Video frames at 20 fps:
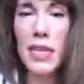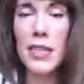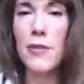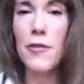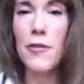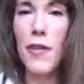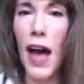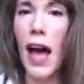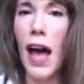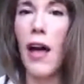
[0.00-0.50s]
be
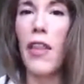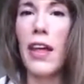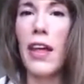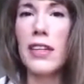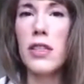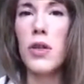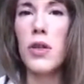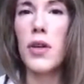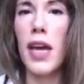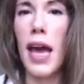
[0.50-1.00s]
to file,
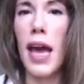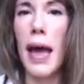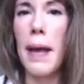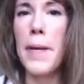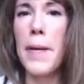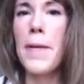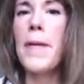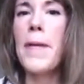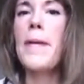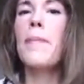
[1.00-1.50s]
that's
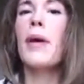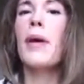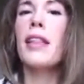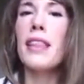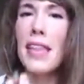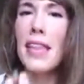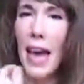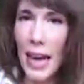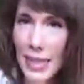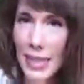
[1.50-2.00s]
okay. But
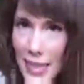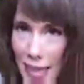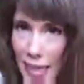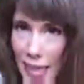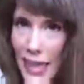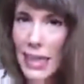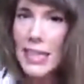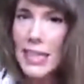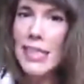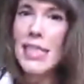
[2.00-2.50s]
the idea
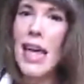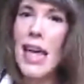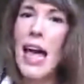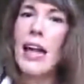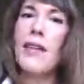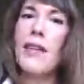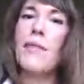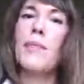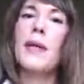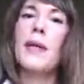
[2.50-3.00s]
is that
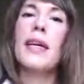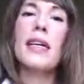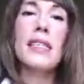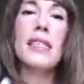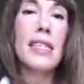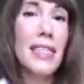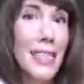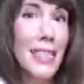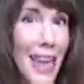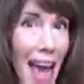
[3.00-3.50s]
because
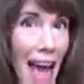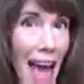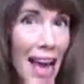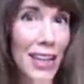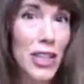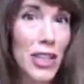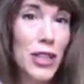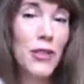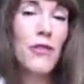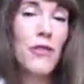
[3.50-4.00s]
it's an
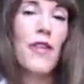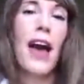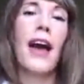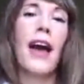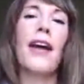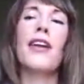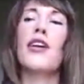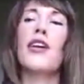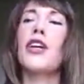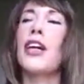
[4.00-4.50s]
action
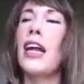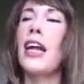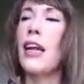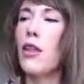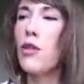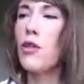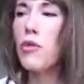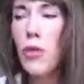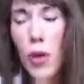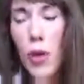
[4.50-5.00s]
file, you're getting
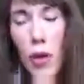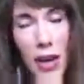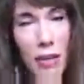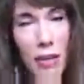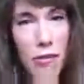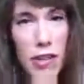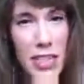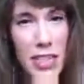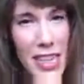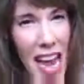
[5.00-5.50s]
through it
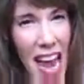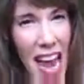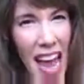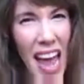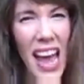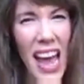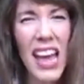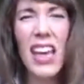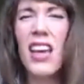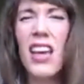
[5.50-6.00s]
every
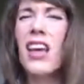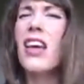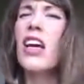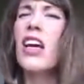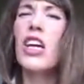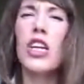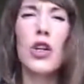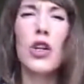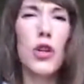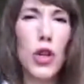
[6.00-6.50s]
day,
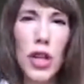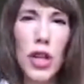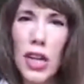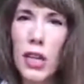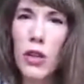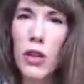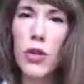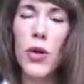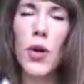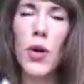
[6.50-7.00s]
you're
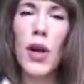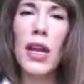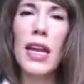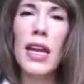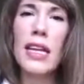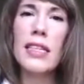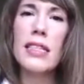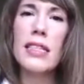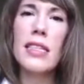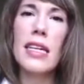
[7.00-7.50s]
looking through it,
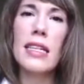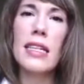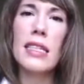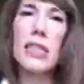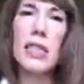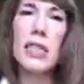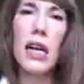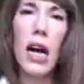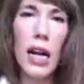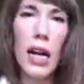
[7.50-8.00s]
it's
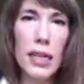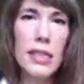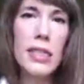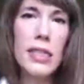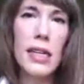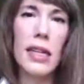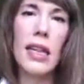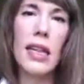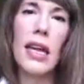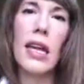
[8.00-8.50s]

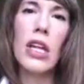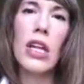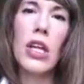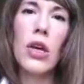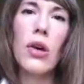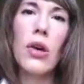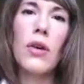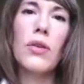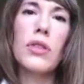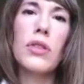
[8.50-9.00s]
constantly in
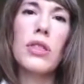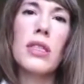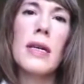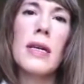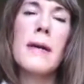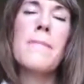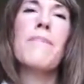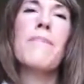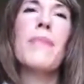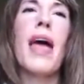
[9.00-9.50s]
use.
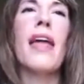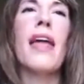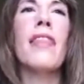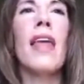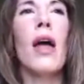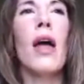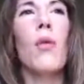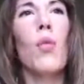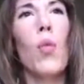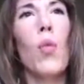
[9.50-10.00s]
And
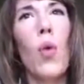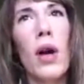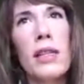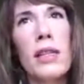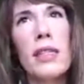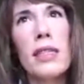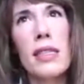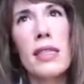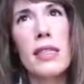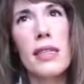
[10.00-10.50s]
then
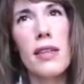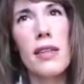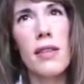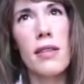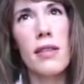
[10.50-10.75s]
once